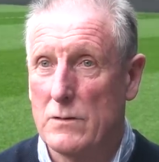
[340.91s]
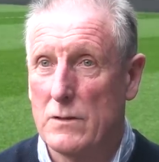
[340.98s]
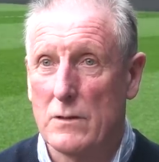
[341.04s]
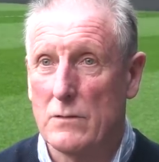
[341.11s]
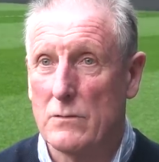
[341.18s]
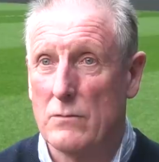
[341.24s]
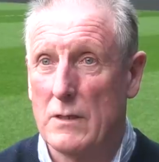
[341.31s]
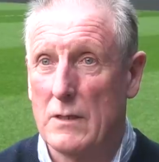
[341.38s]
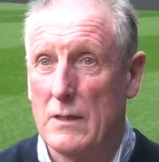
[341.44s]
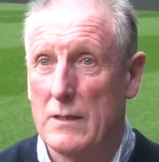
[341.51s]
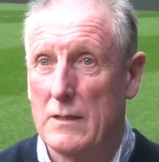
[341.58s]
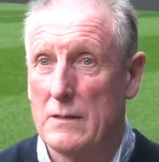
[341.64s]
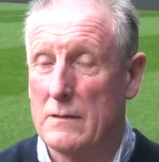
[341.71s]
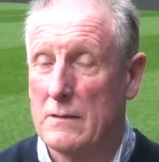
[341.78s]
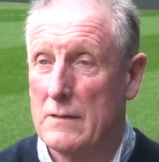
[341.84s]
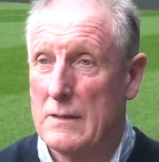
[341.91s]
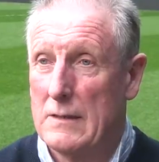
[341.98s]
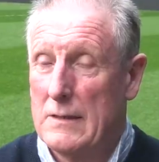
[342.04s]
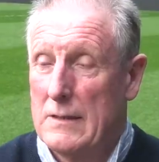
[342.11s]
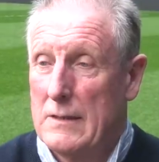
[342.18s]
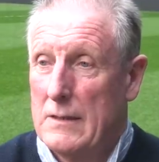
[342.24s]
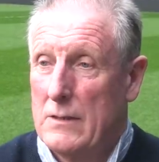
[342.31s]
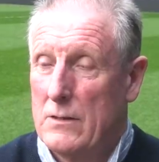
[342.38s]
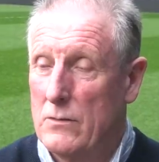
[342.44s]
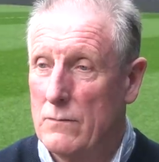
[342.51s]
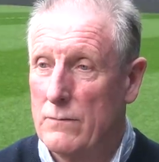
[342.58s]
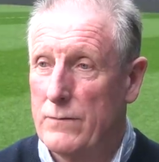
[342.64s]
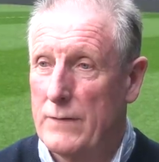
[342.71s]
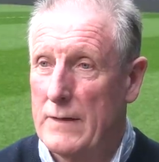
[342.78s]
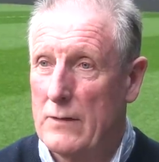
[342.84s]
you know, really
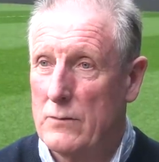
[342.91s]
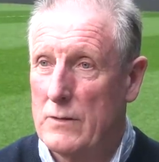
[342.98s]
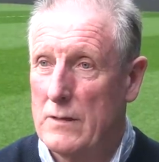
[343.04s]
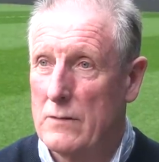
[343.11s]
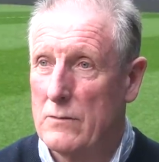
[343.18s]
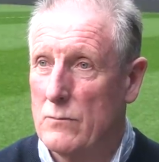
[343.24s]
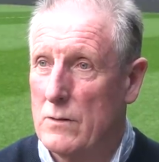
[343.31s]
dumbfounded.